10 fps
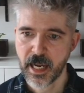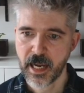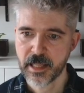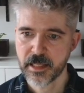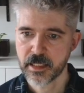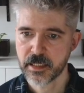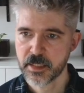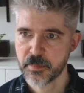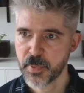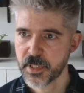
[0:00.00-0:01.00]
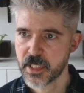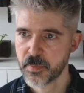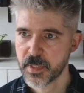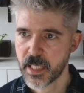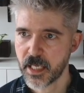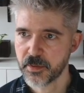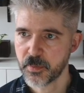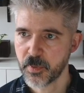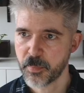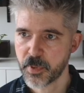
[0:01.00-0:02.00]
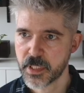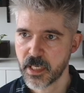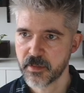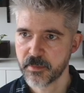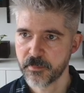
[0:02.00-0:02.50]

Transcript: And then let's put this one down to 1.7.